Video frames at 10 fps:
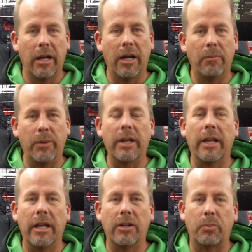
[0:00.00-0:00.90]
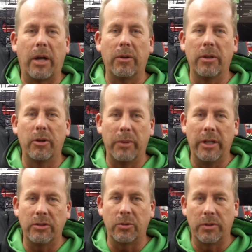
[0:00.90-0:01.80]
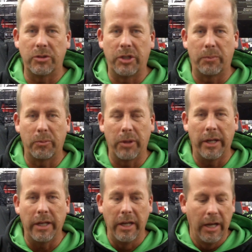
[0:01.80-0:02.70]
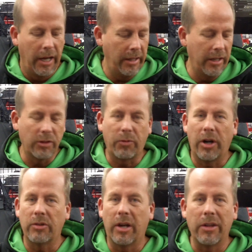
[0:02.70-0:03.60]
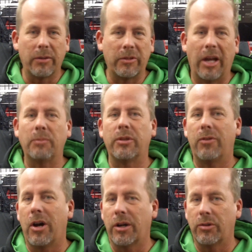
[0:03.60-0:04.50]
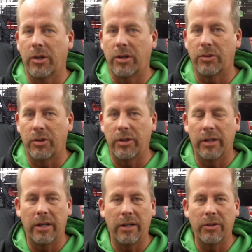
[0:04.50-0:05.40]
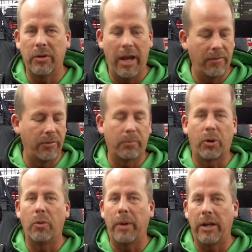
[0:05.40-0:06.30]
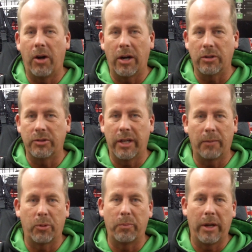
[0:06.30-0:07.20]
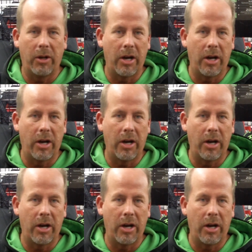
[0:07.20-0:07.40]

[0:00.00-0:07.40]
but again, it's probably a little bit easier with a chipper blade. And then as far as other types of augers are concerned, you have the propane augers. You got propane